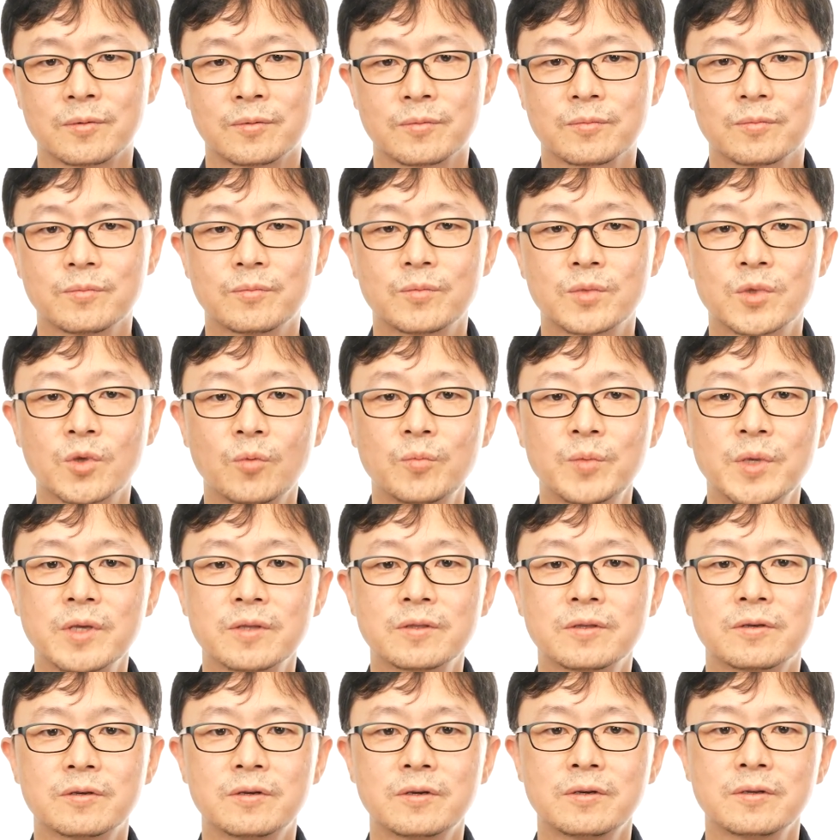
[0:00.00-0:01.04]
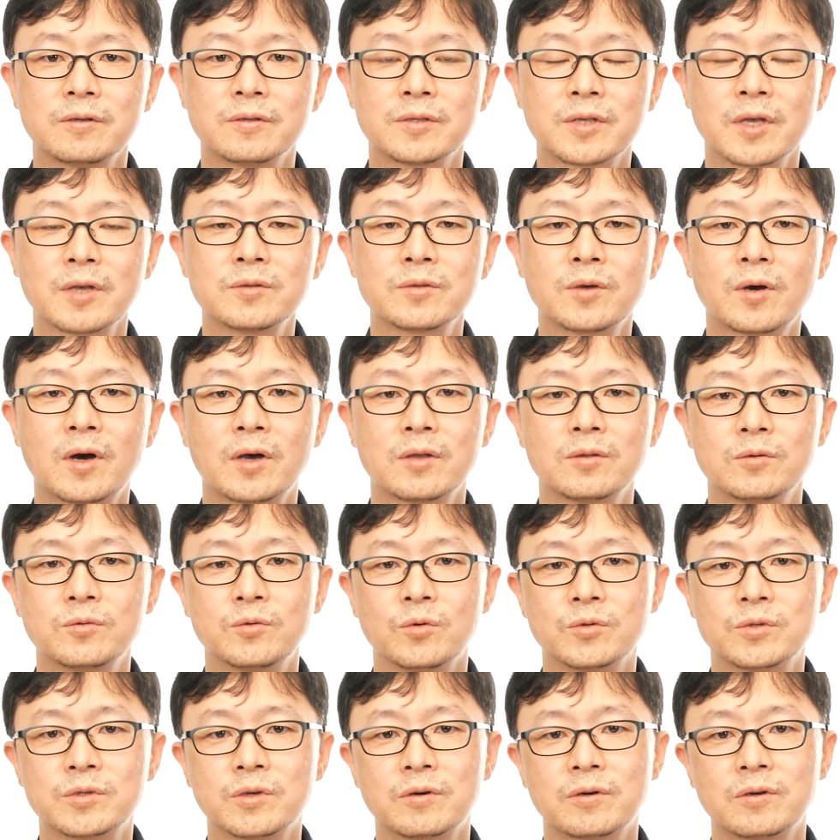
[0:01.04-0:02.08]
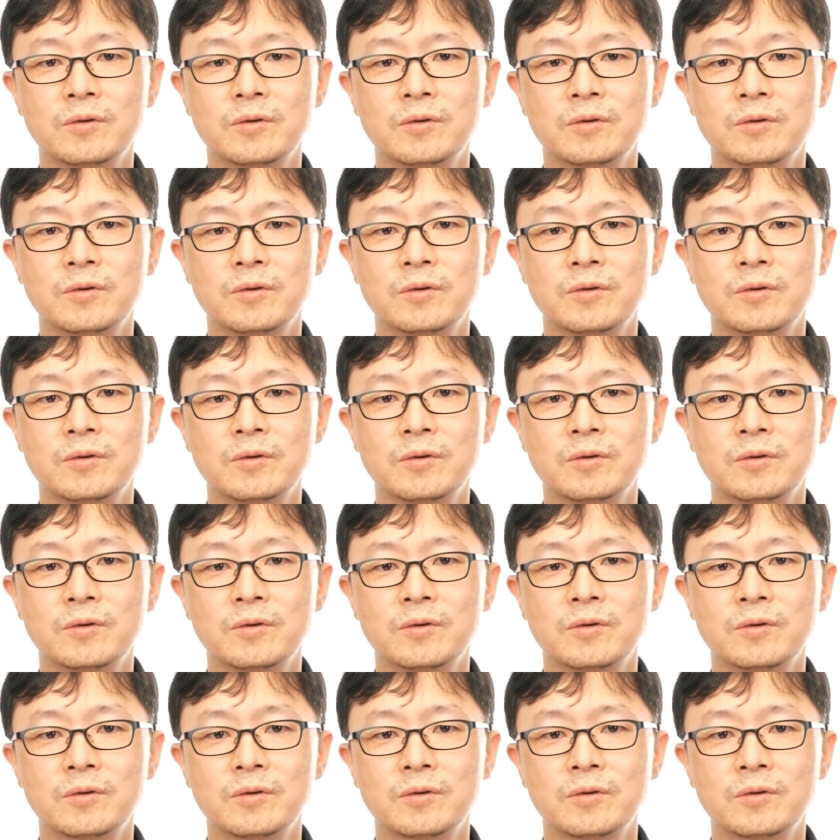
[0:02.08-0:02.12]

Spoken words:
we had to create requests